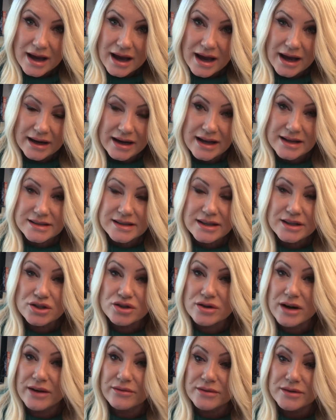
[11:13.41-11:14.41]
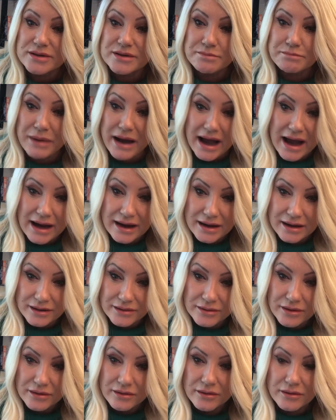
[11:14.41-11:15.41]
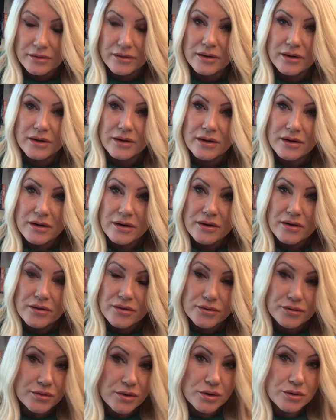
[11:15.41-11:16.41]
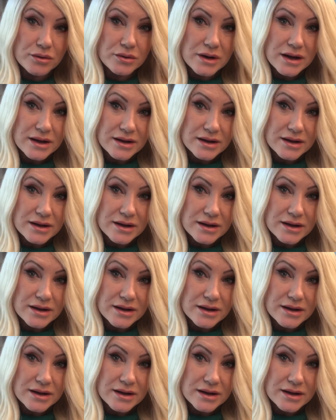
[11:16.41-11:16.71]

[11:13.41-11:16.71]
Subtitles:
And as he travels back through